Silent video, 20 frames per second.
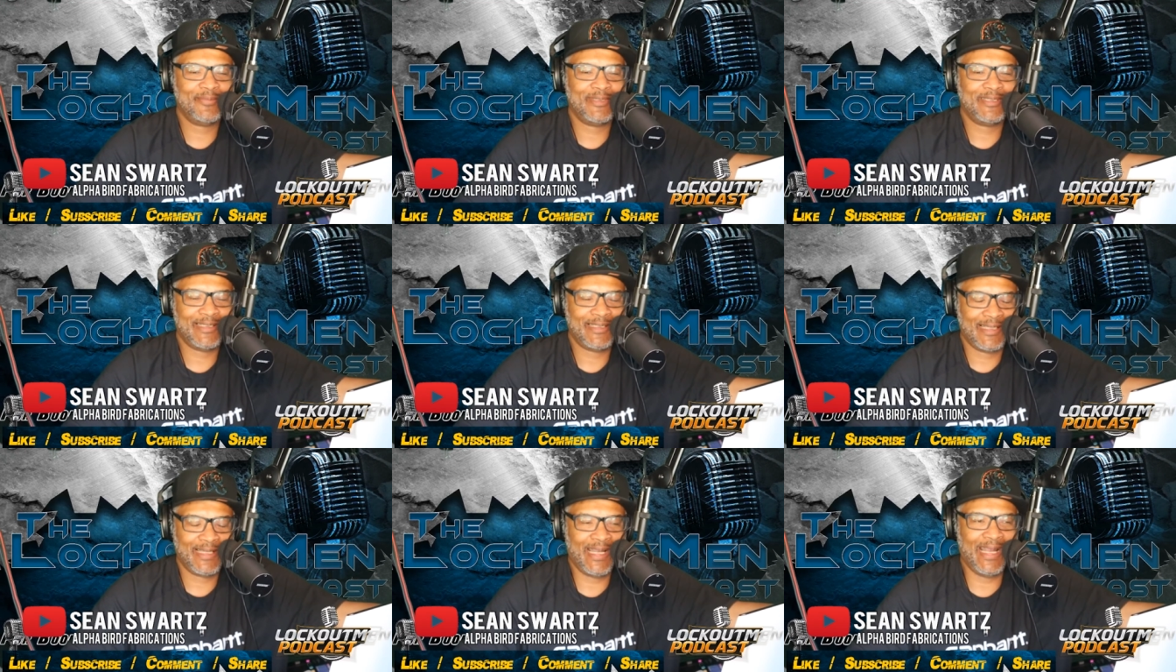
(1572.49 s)

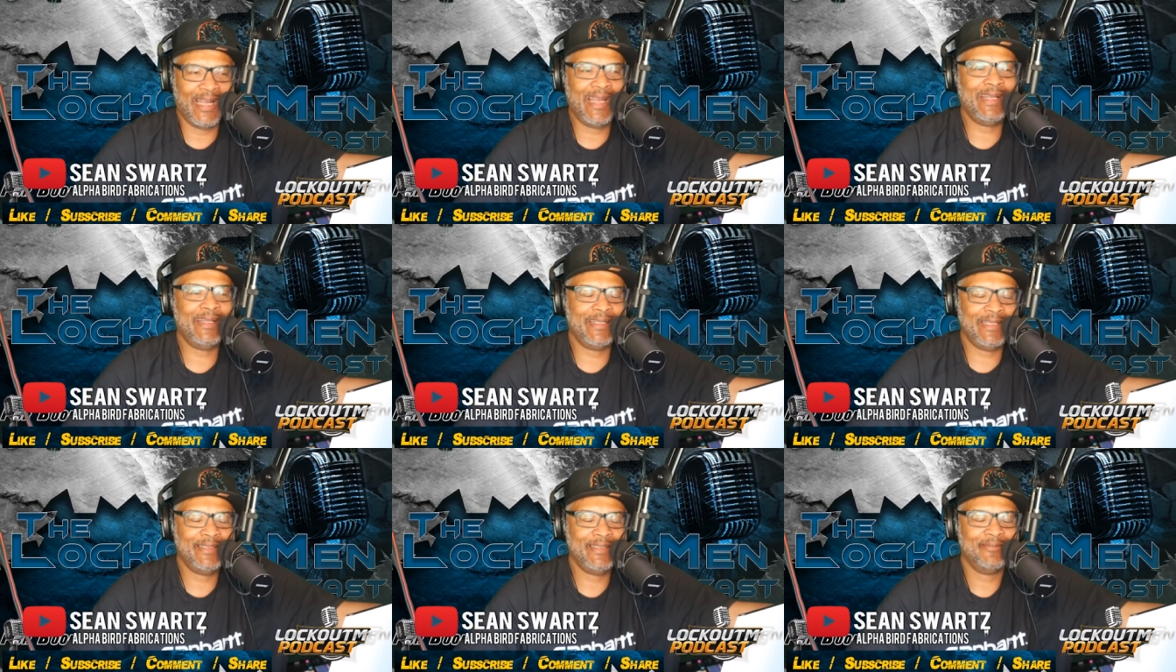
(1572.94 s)
Haley, Haley,
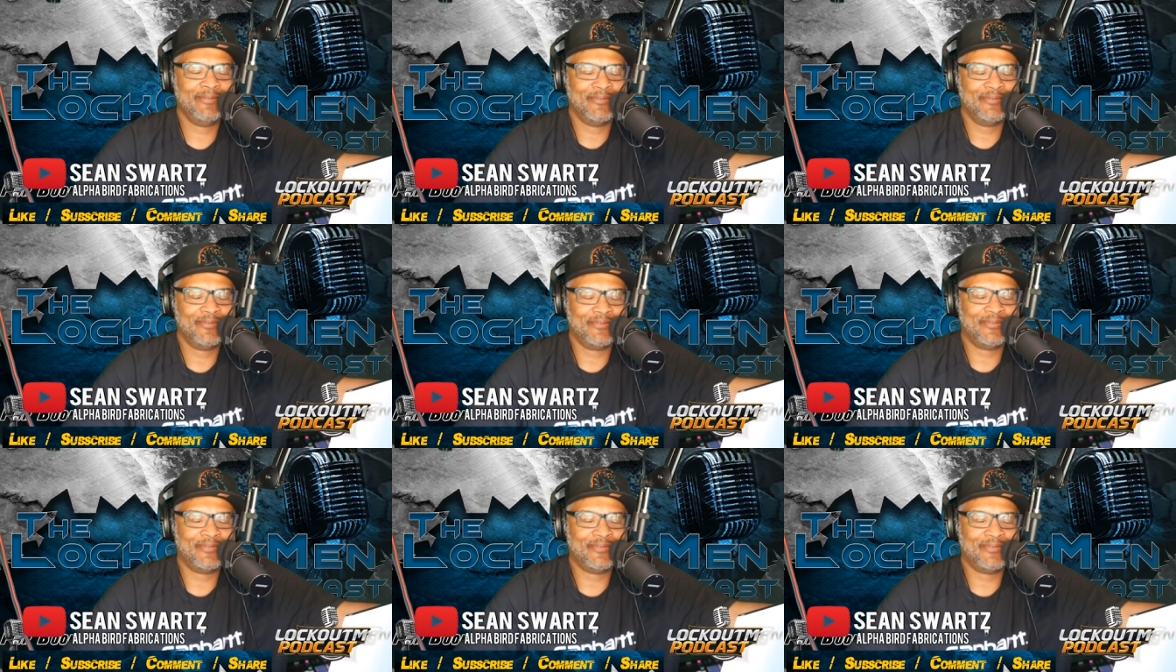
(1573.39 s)

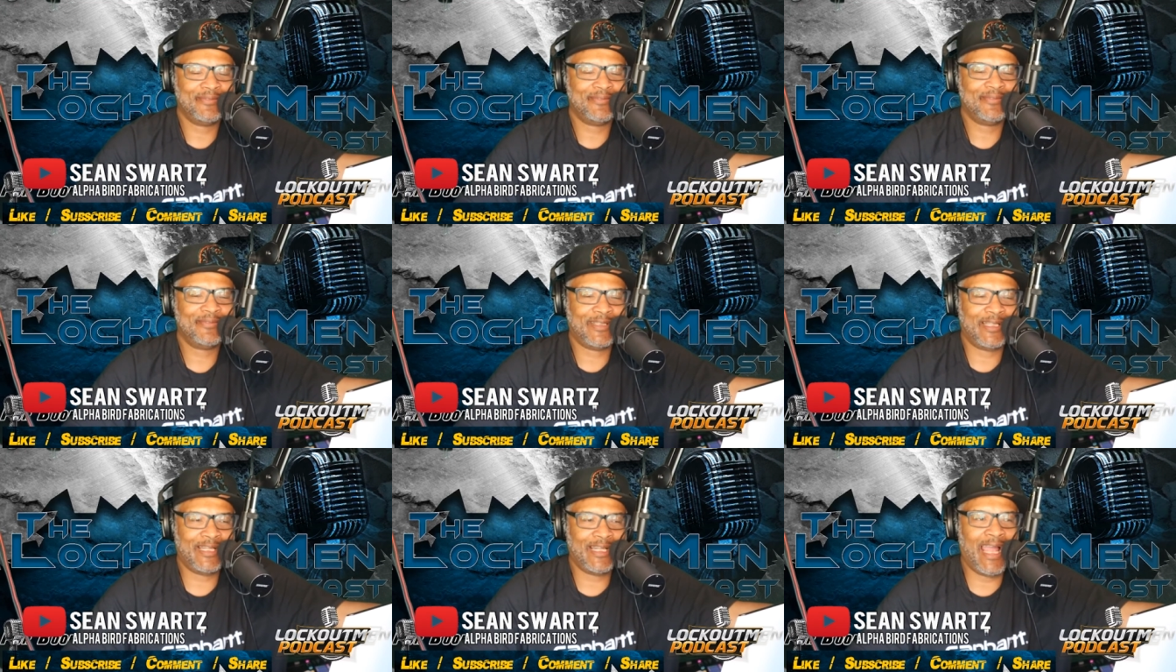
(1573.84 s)
Haley.
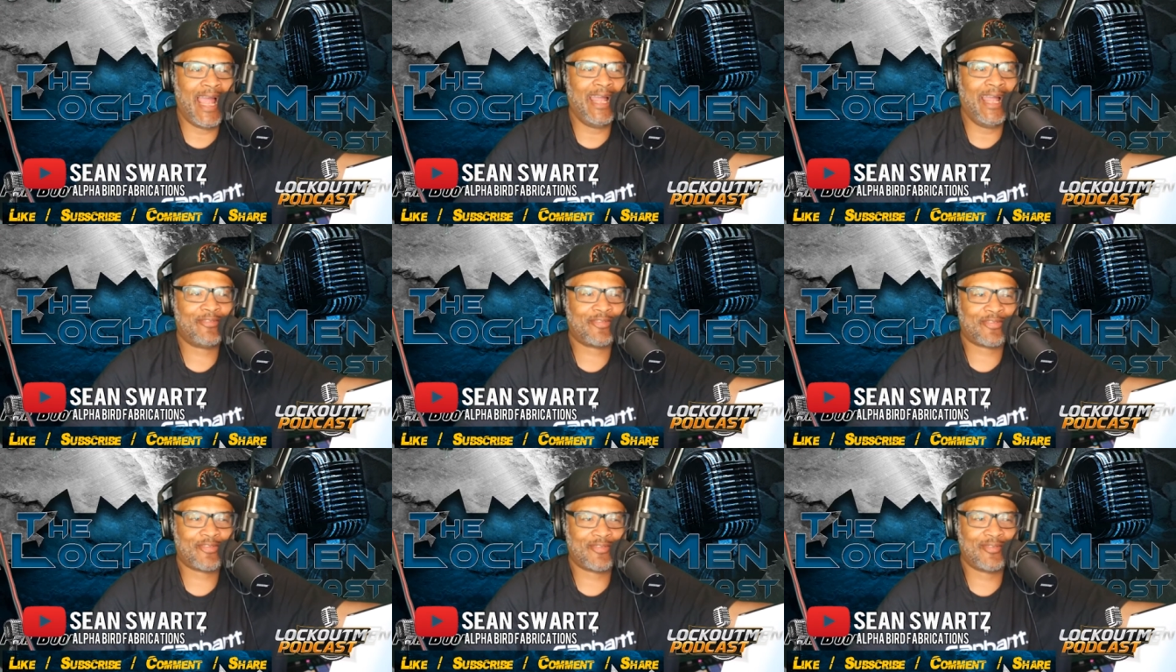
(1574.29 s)

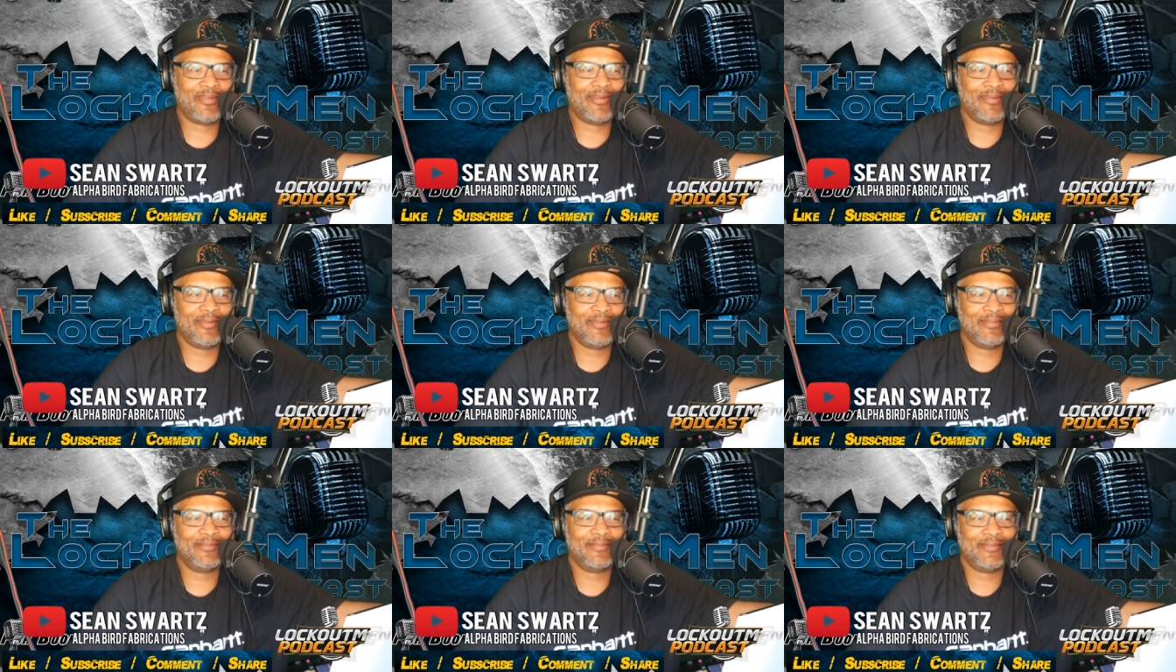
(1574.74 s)
That's
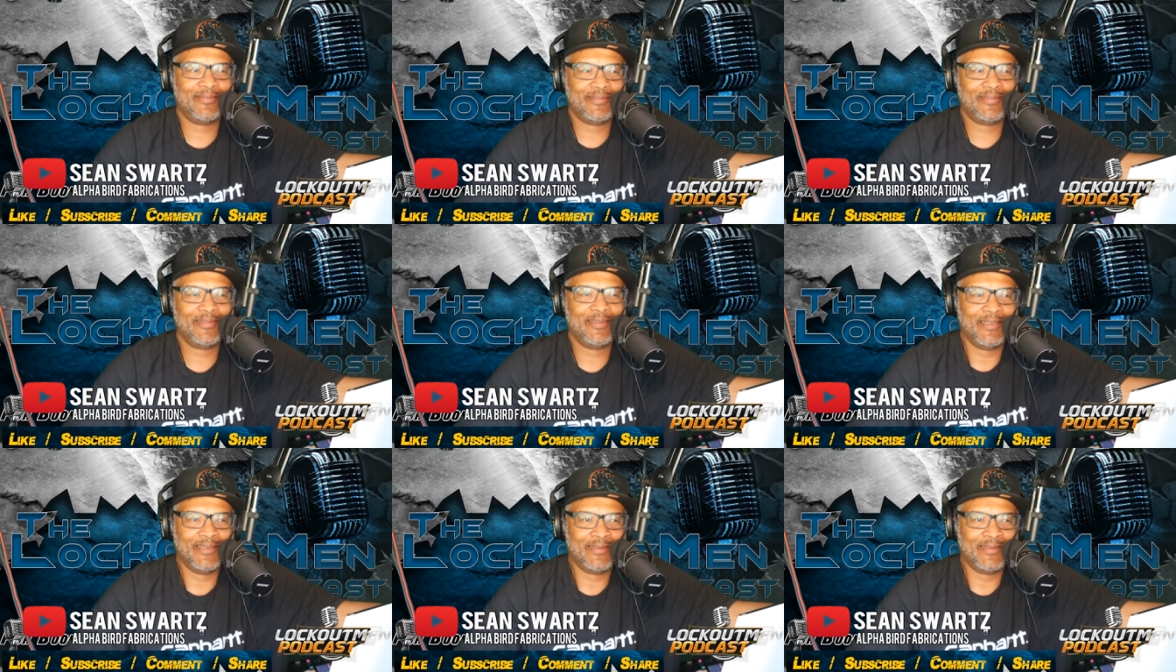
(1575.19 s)
that's her, and
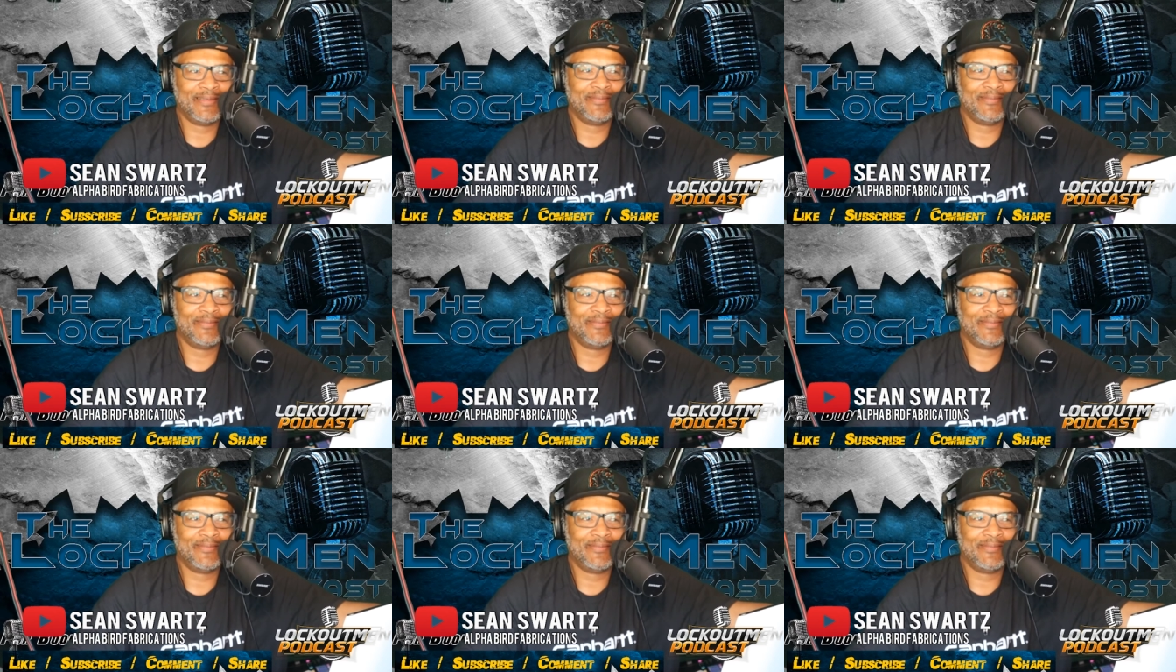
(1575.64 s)
she.